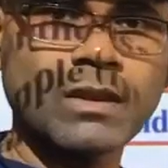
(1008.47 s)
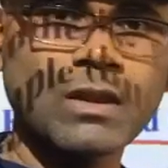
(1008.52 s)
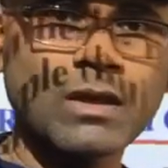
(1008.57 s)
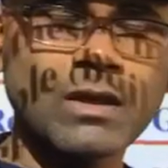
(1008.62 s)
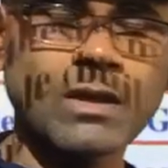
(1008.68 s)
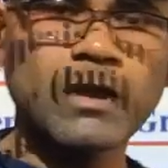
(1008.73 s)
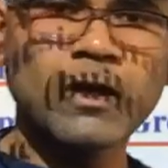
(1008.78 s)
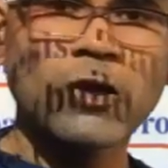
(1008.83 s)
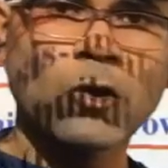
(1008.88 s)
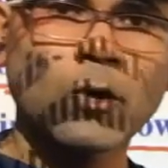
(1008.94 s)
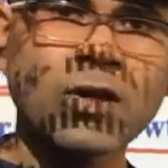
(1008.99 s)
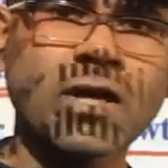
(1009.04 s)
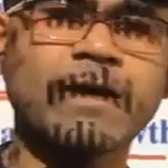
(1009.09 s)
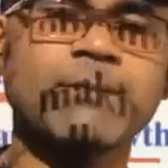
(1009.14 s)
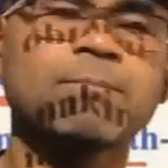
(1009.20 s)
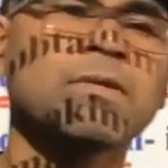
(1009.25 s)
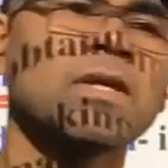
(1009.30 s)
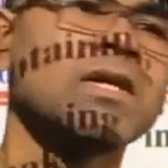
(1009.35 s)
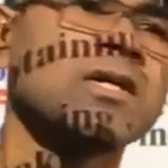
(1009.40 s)

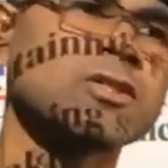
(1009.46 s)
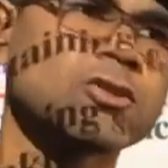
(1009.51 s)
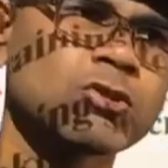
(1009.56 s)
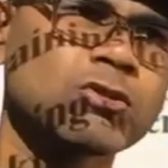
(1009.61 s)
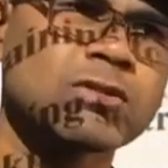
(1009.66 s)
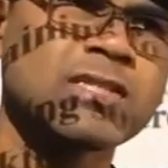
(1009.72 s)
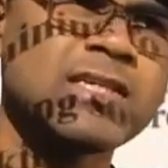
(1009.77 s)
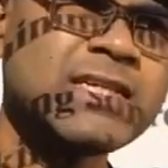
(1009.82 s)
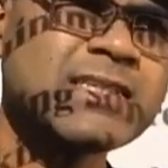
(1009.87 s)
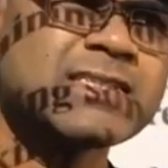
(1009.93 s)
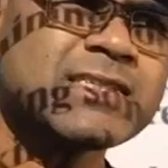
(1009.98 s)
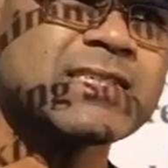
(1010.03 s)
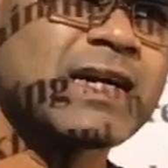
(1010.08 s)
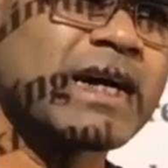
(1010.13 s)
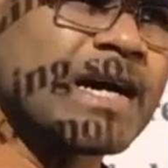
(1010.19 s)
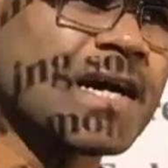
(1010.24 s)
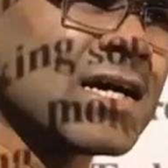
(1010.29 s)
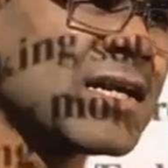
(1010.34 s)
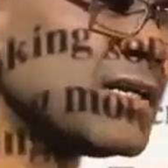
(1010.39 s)
Okay, so these
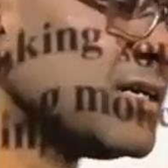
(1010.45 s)
are